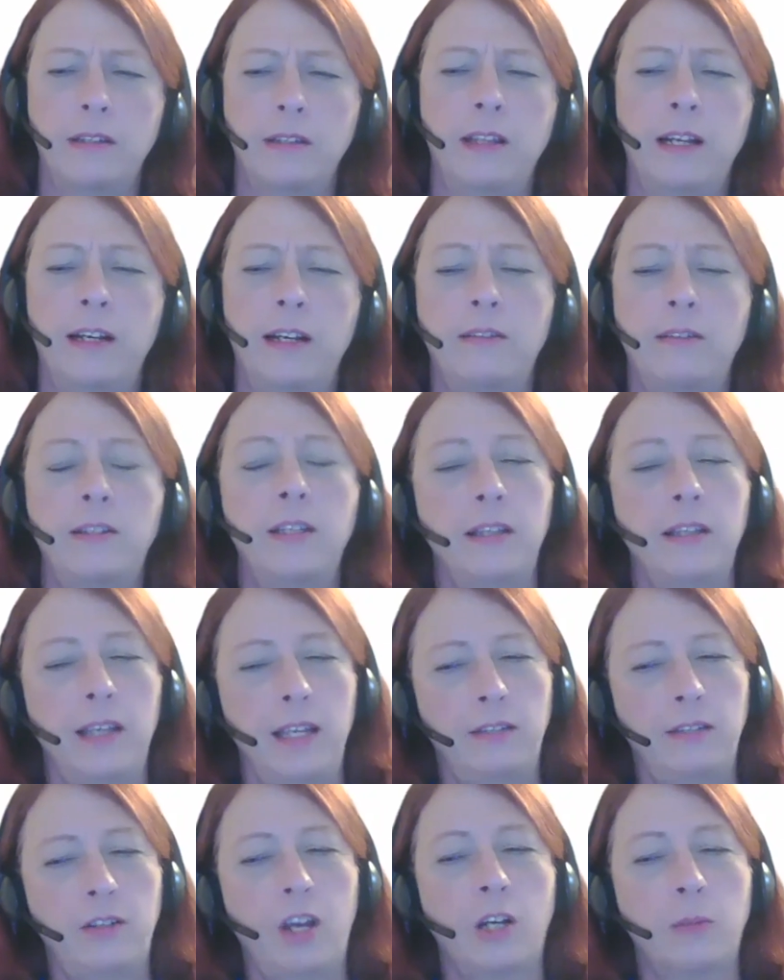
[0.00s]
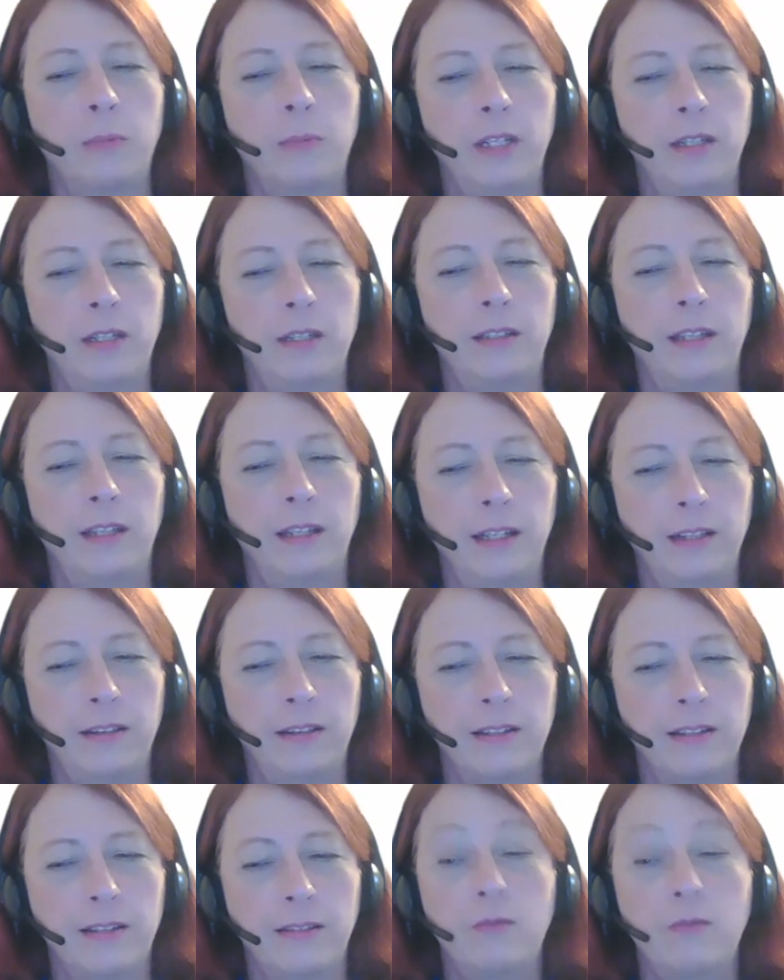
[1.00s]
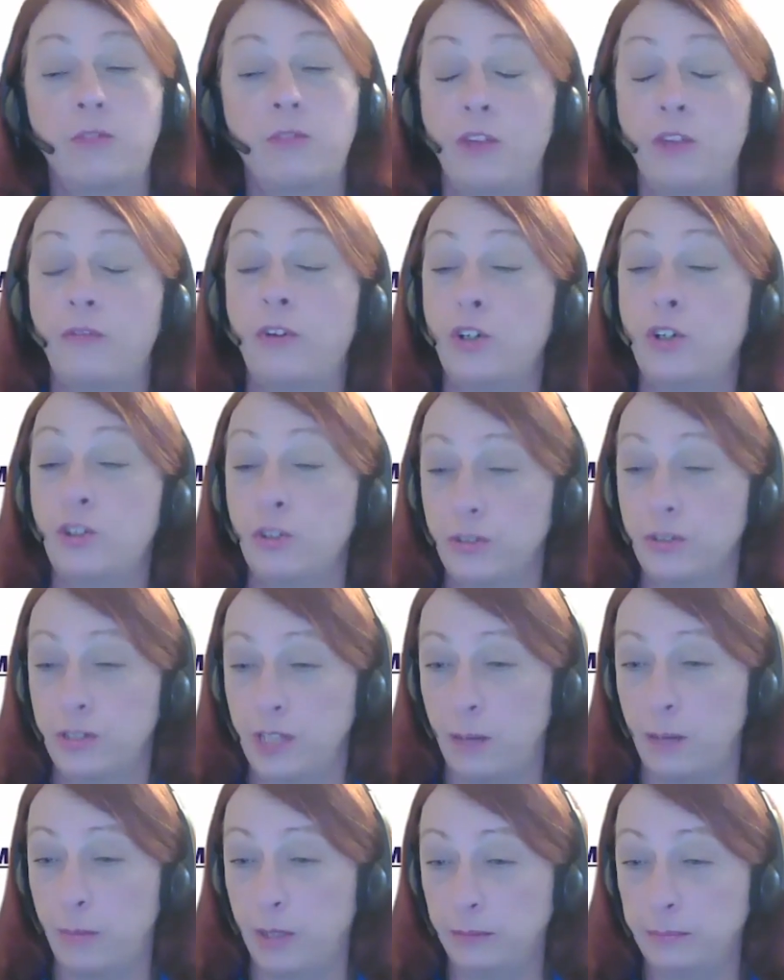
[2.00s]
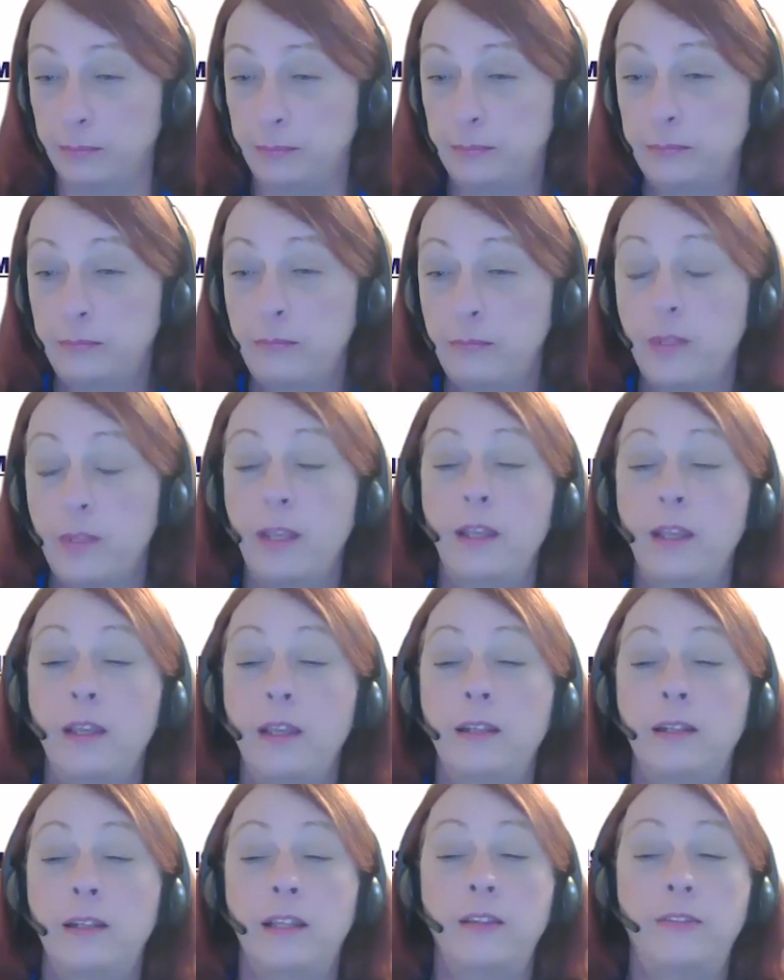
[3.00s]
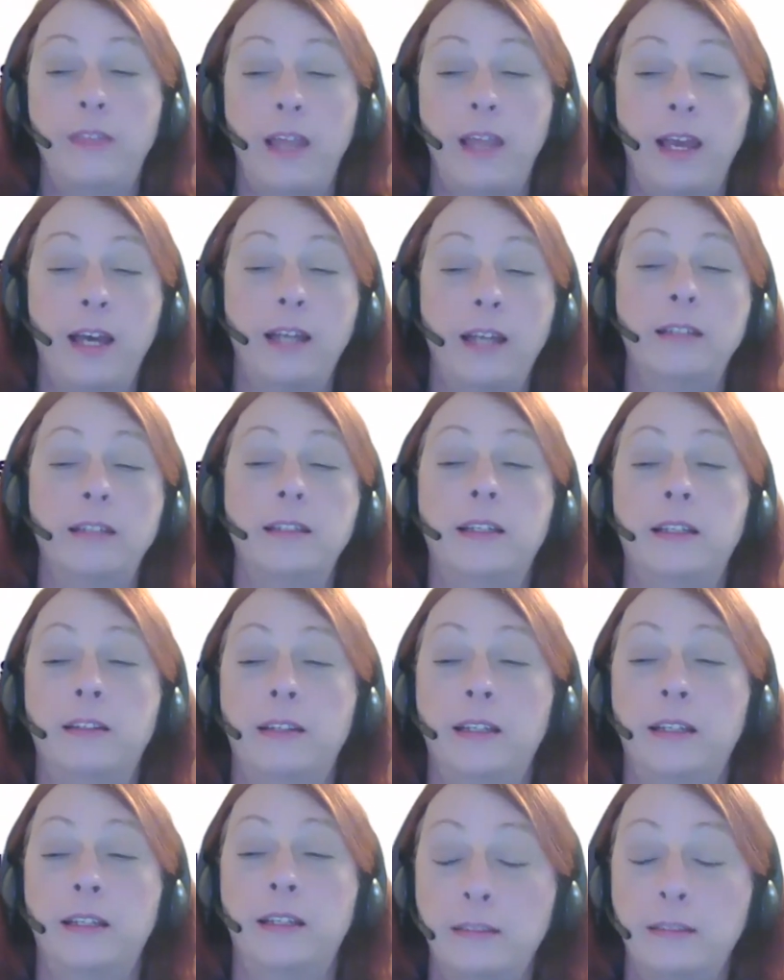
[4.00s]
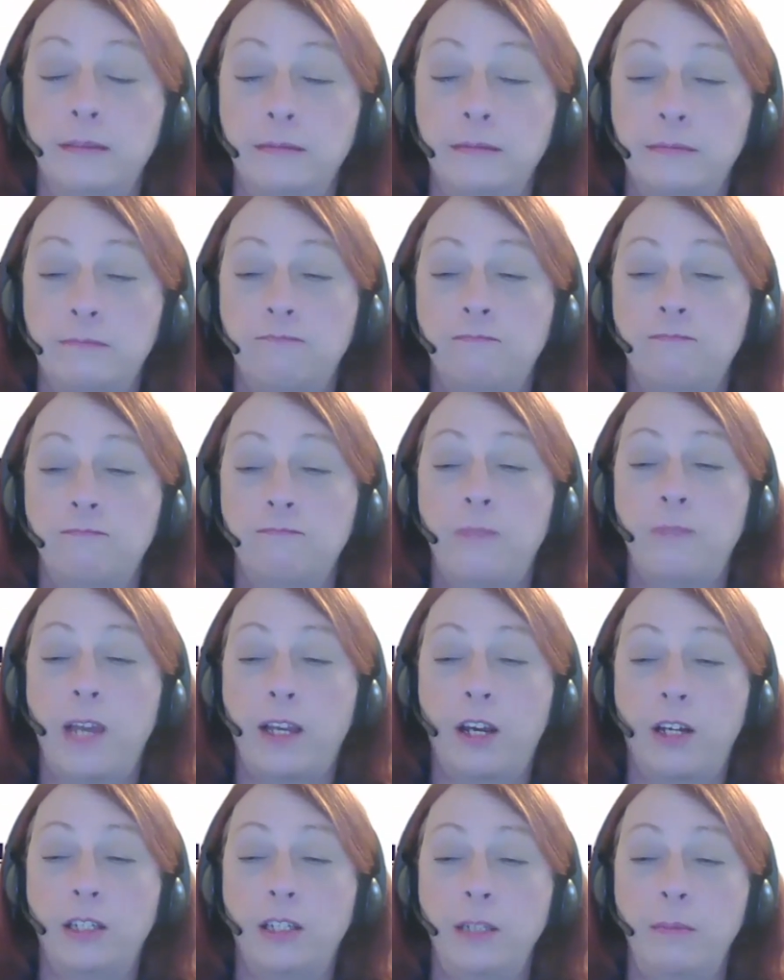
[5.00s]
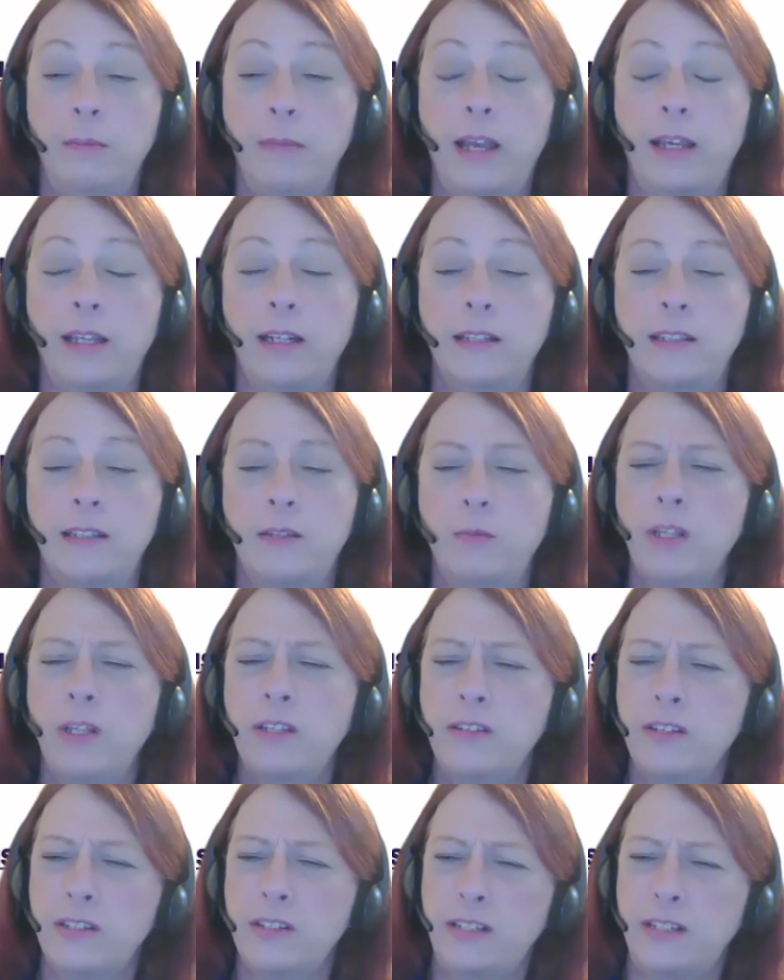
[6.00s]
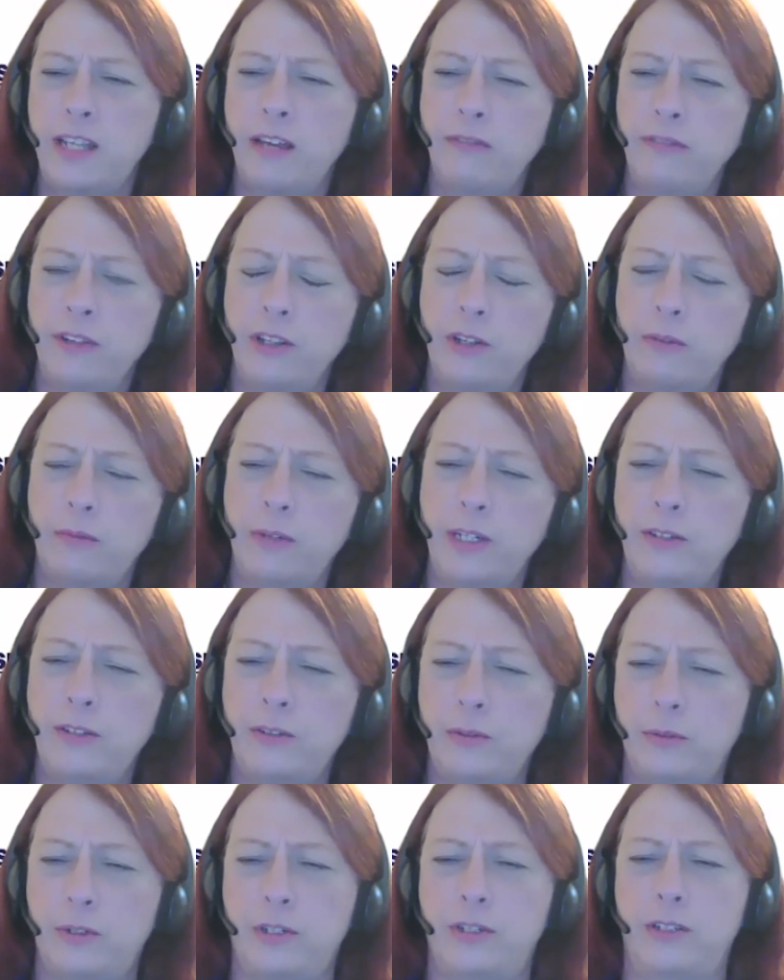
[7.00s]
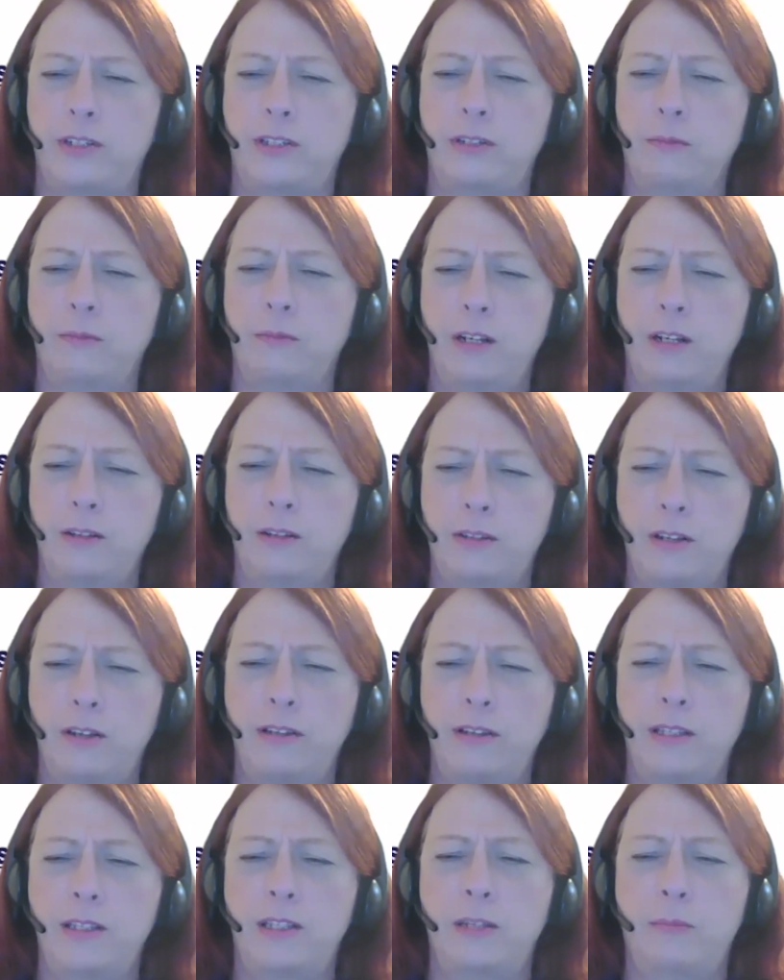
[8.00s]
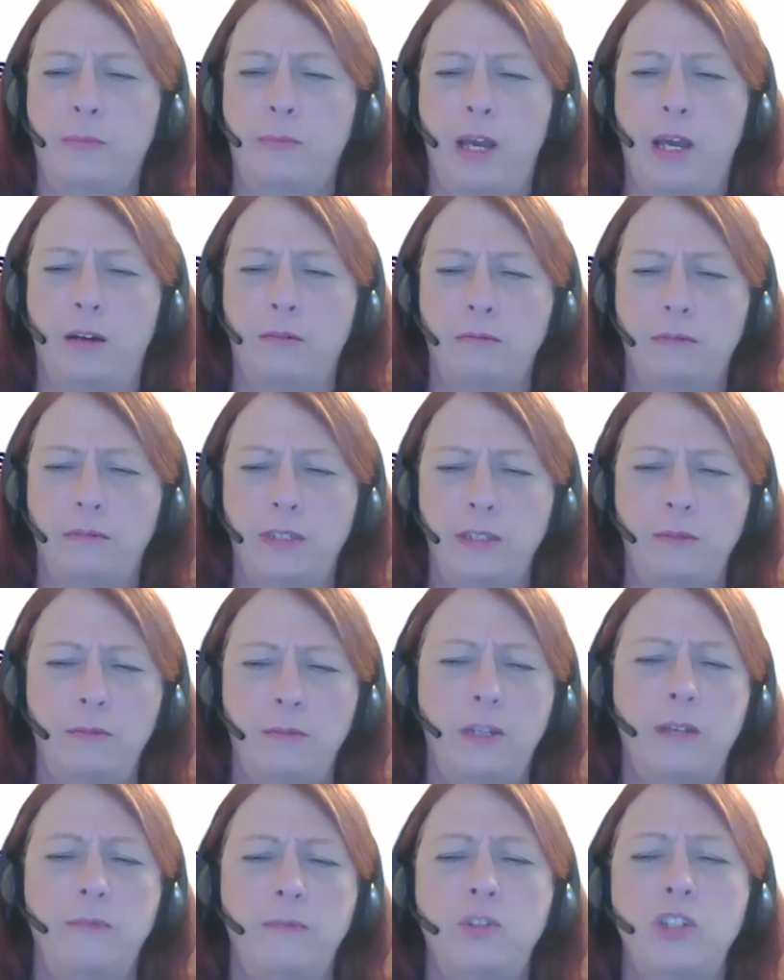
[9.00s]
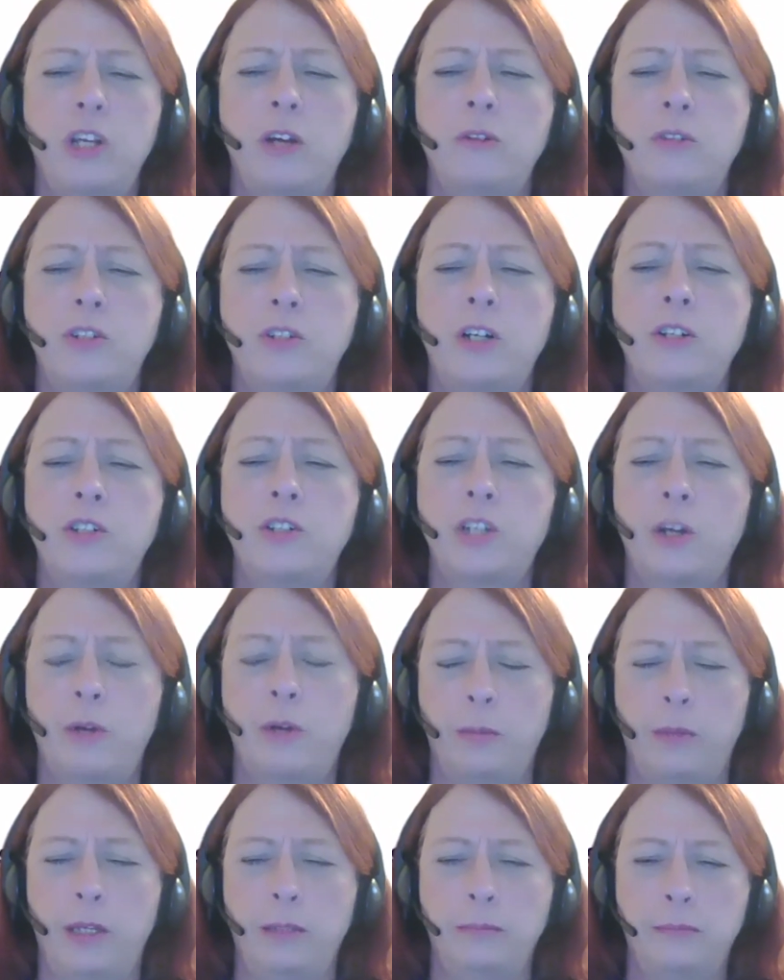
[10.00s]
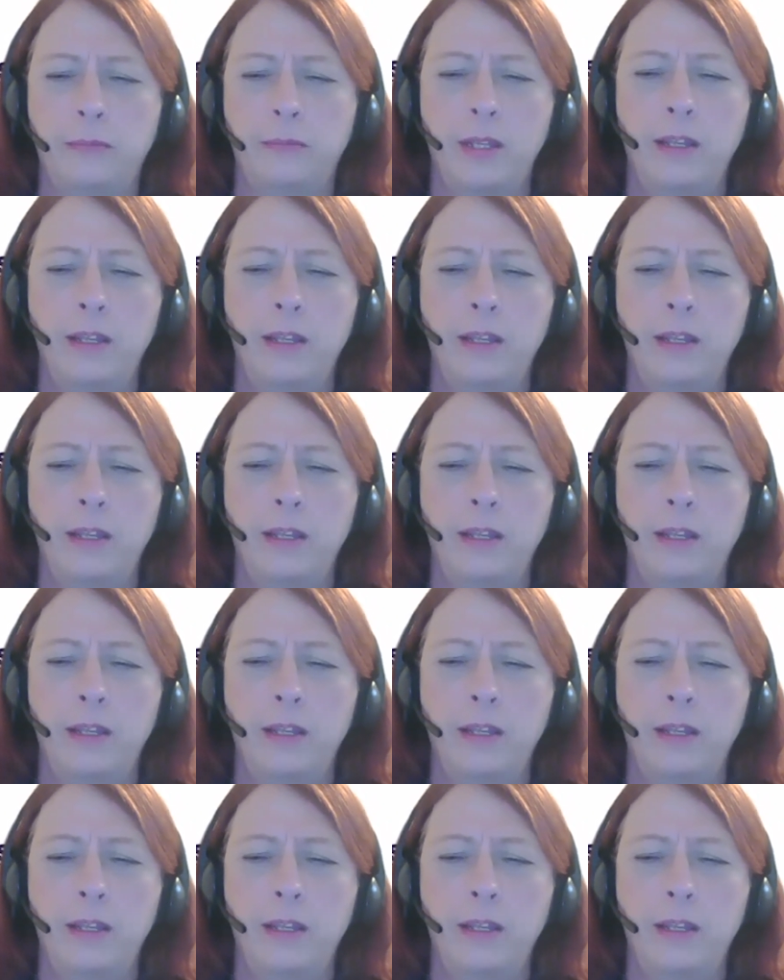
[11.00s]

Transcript: And then he talked me into attending this the virtual summit, did that, and then I called him back and I said, What's this stuff in the resources? And what is all this about? What, uh, show, start showing me.